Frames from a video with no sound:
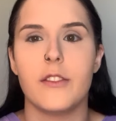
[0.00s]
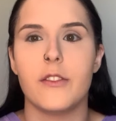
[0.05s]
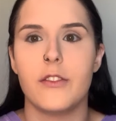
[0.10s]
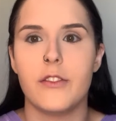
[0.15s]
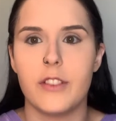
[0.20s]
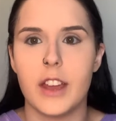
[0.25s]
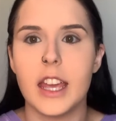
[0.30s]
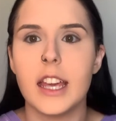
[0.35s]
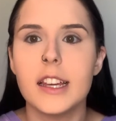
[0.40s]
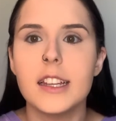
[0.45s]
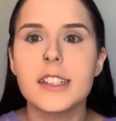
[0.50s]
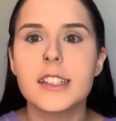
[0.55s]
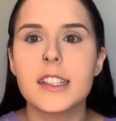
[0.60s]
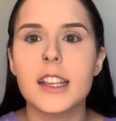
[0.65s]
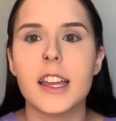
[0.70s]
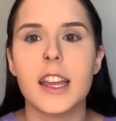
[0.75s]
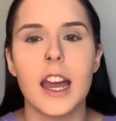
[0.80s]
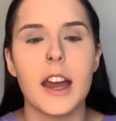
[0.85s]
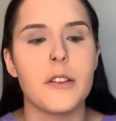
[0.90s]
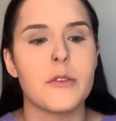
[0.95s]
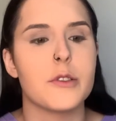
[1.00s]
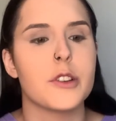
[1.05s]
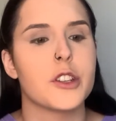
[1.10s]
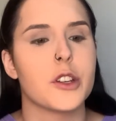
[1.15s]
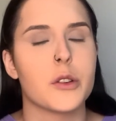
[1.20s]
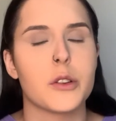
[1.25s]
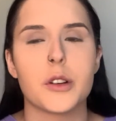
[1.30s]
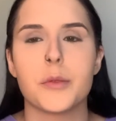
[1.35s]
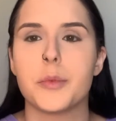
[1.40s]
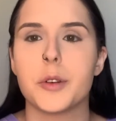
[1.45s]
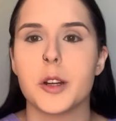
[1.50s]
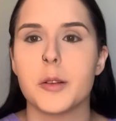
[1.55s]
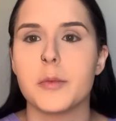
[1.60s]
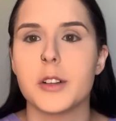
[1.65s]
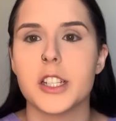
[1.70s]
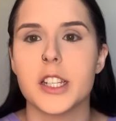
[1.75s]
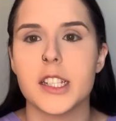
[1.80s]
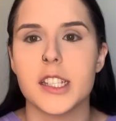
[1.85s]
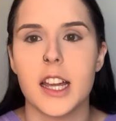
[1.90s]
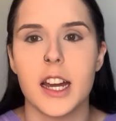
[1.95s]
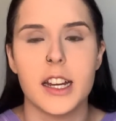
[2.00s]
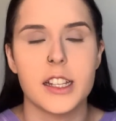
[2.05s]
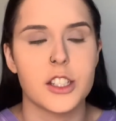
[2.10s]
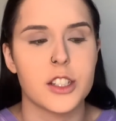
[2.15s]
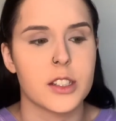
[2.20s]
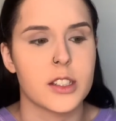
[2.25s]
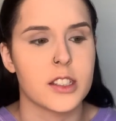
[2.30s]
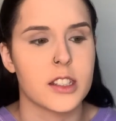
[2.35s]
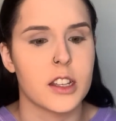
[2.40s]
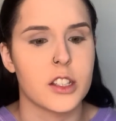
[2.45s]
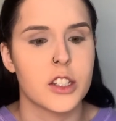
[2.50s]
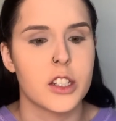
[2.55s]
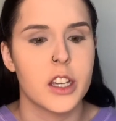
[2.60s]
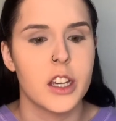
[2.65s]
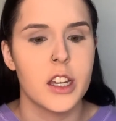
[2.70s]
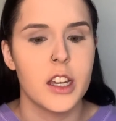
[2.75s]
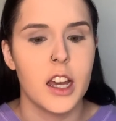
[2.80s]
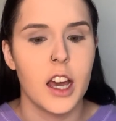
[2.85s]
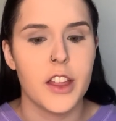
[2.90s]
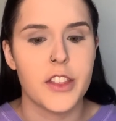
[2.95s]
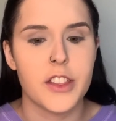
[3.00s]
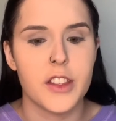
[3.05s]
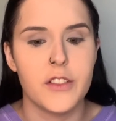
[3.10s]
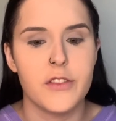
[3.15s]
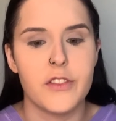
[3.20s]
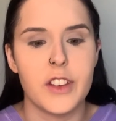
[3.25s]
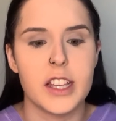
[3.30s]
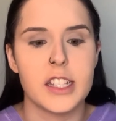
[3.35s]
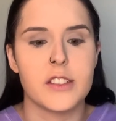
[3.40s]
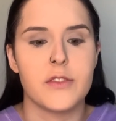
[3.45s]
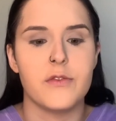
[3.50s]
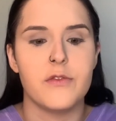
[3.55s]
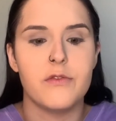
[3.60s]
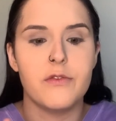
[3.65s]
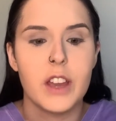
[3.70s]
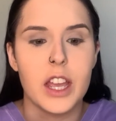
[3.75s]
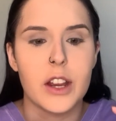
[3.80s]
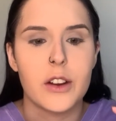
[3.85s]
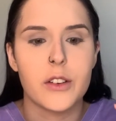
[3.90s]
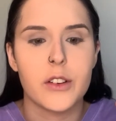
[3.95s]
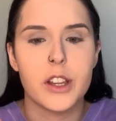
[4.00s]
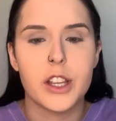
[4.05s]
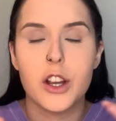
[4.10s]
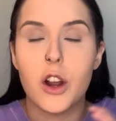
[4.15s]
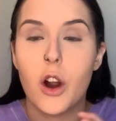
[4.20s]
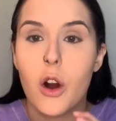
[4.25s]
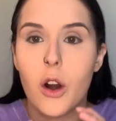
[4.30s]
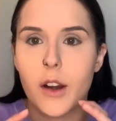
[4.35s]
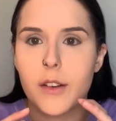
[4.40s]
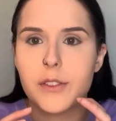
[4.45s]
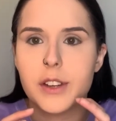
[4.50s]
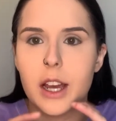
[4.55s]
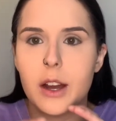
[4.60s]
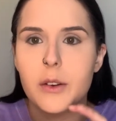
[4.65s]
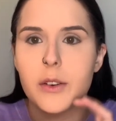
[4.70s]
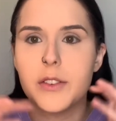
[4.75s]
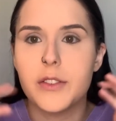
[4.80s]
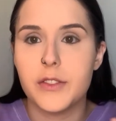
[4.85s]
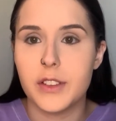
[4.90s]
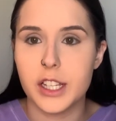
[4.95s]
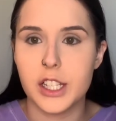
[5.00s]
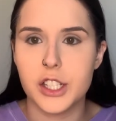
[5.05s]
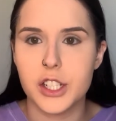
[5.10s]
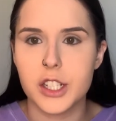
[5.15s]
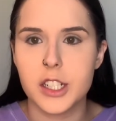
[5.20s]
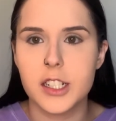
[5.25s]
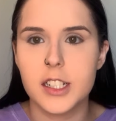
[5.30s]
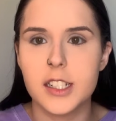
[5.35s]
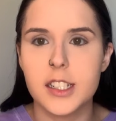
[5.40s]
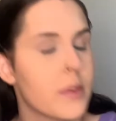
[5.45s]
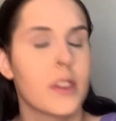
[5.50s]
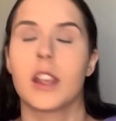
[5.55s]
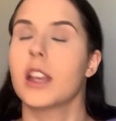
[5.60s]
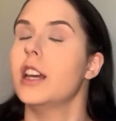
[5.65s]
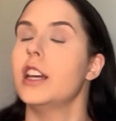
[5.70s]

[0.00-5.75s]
face. Like every Joker pretty much has had just such a thin face and very carved out features.